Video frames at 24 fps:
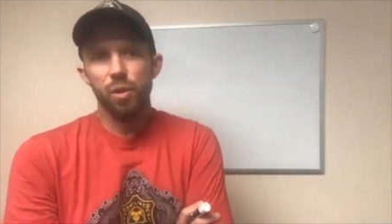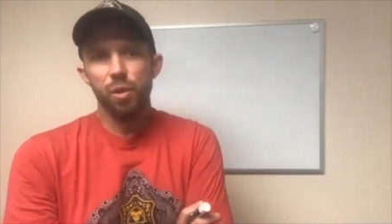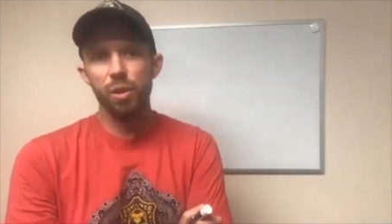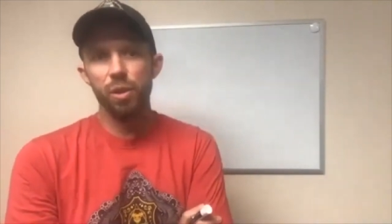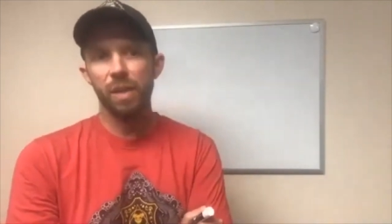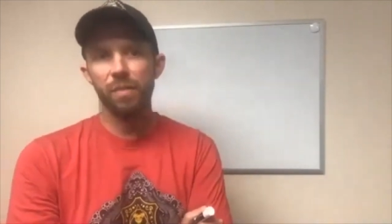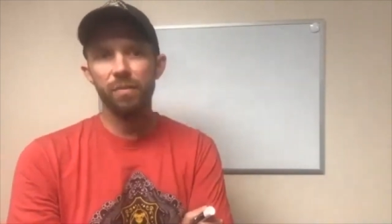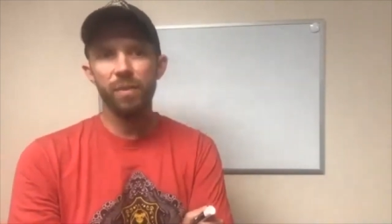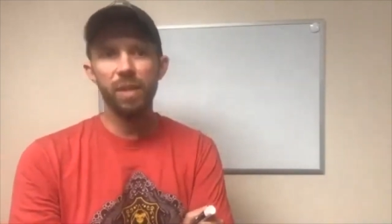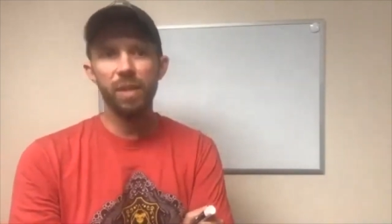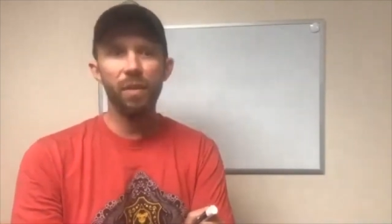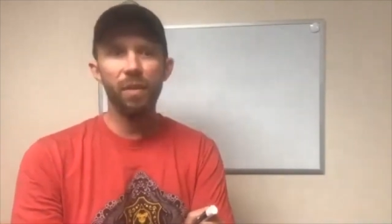just
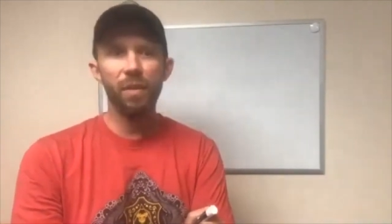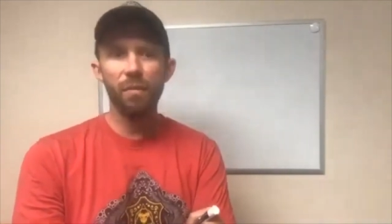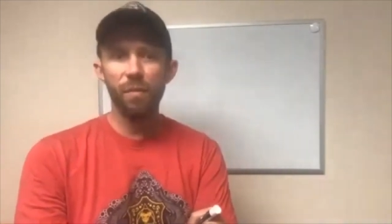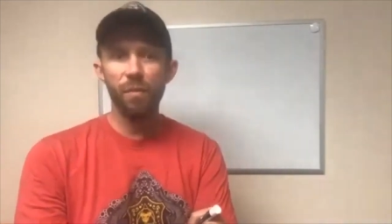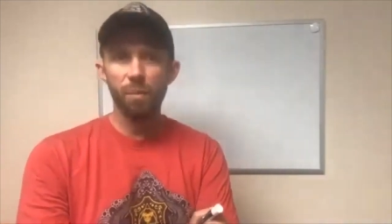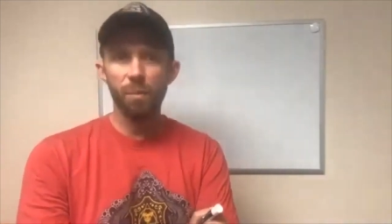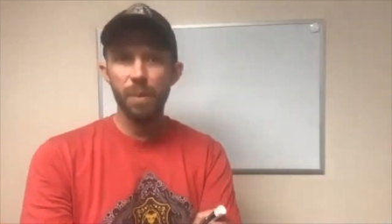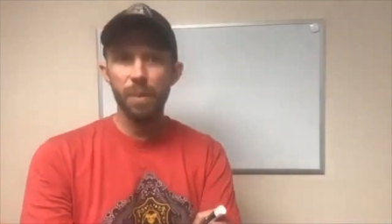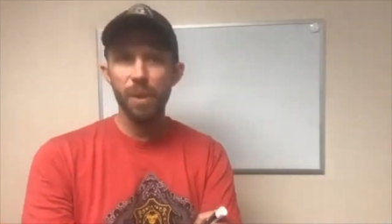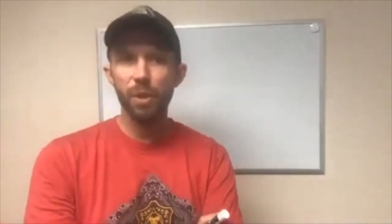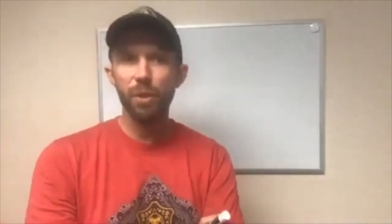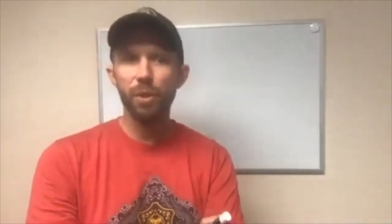have to get
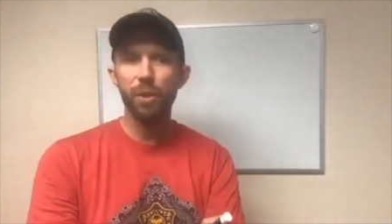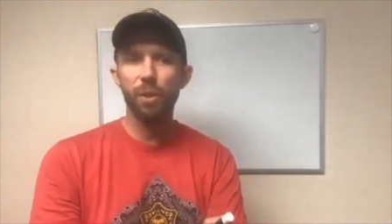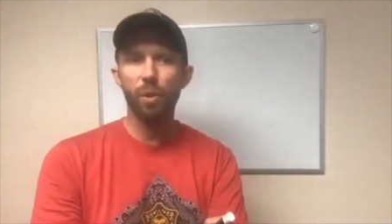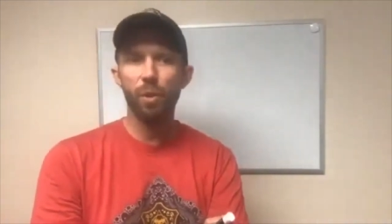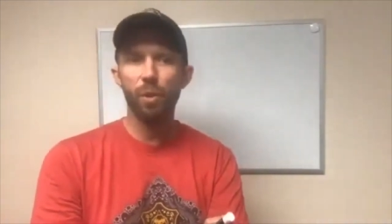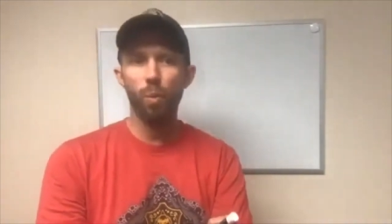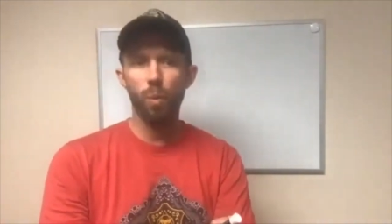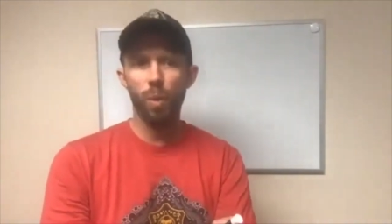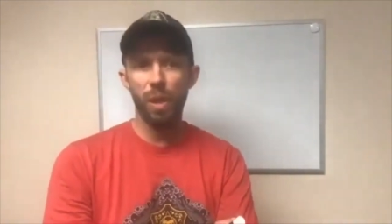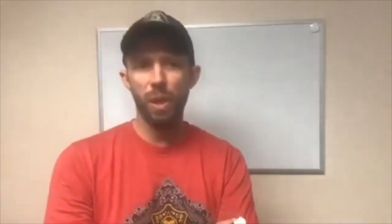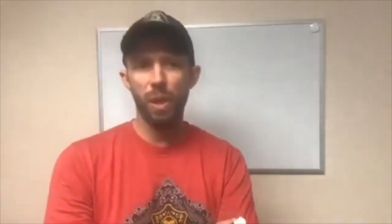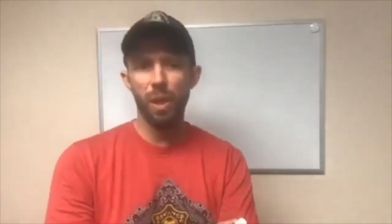familiar
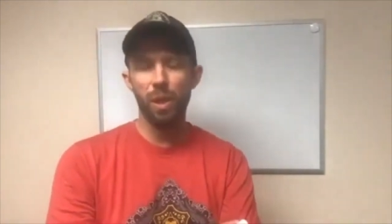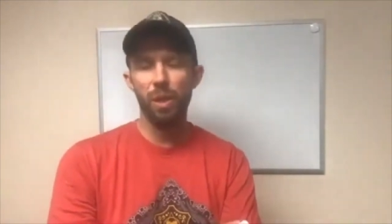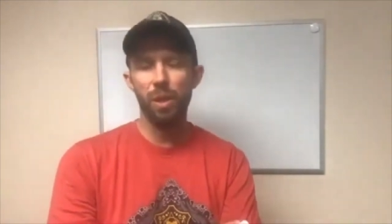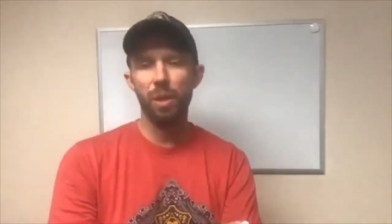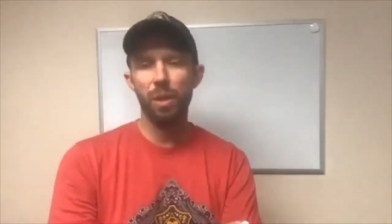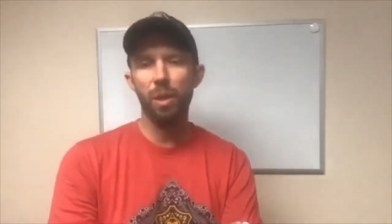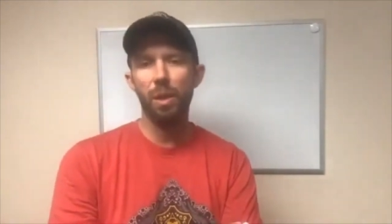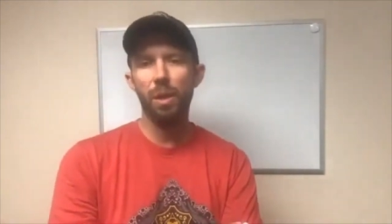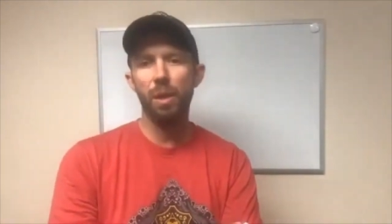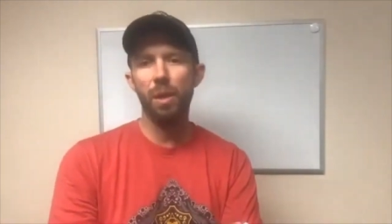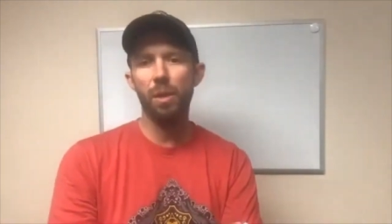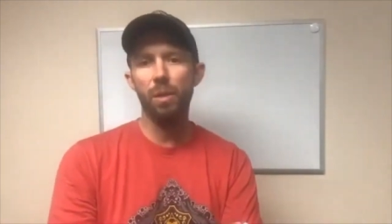with
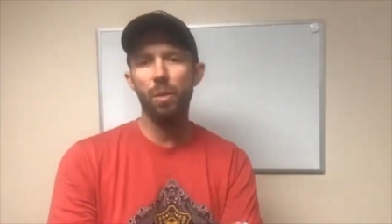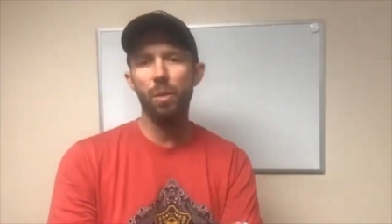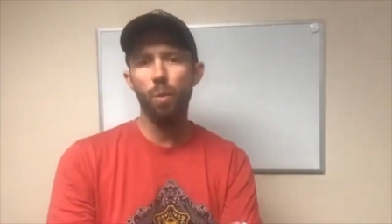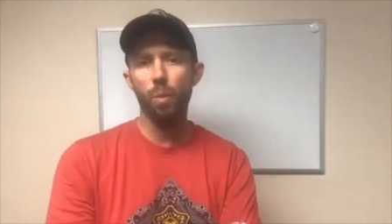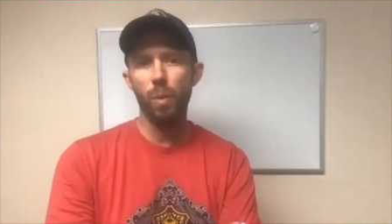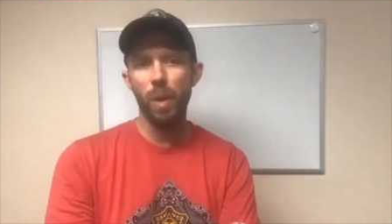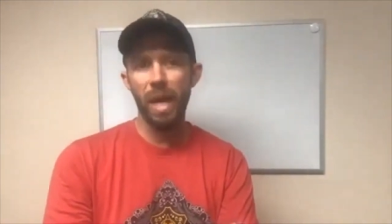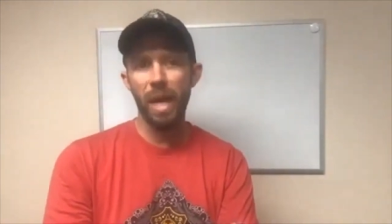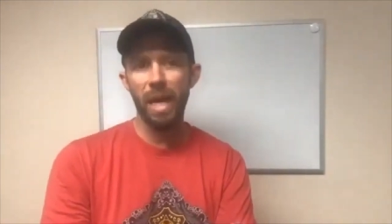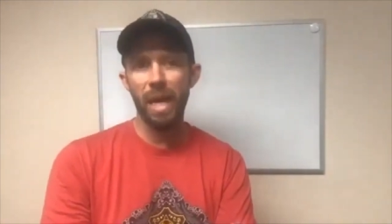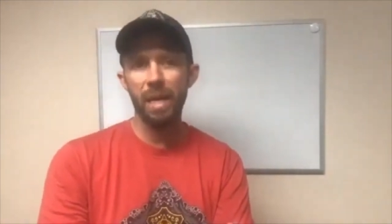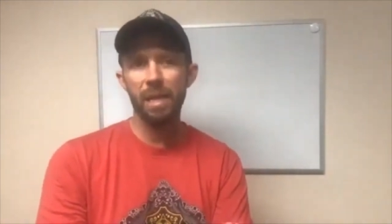the
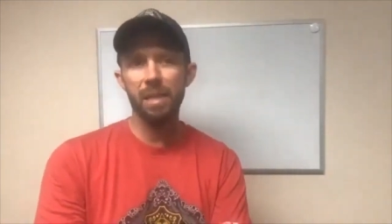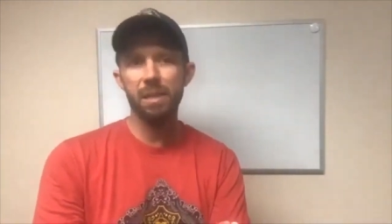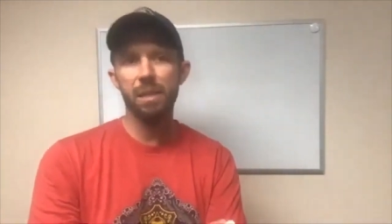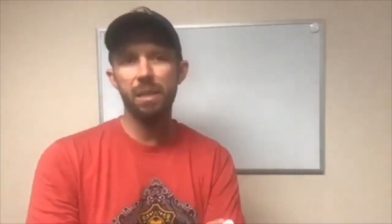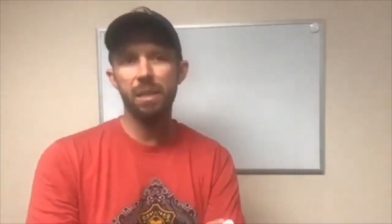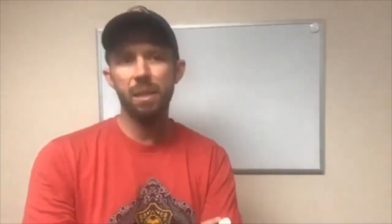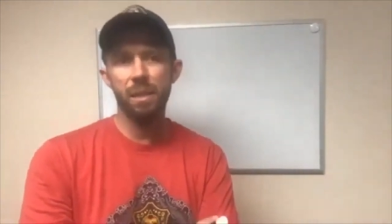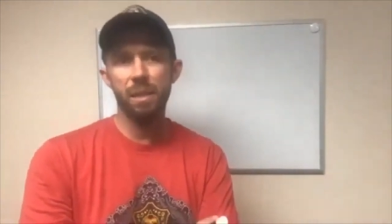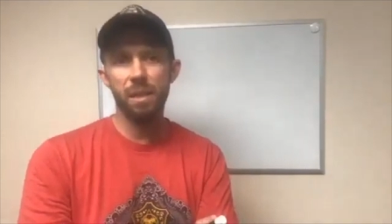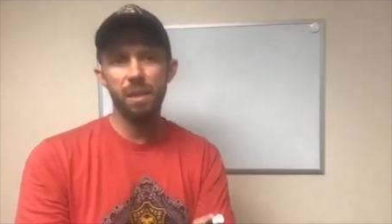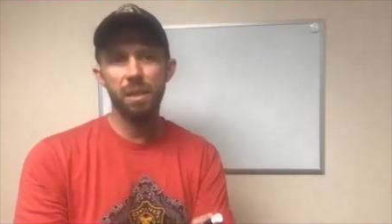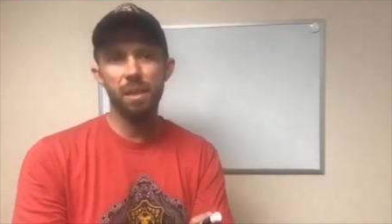ways
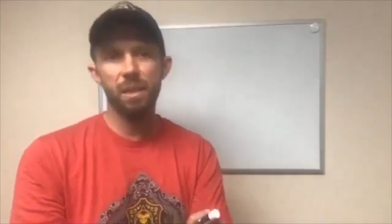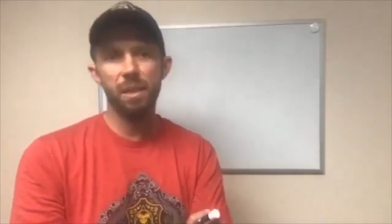that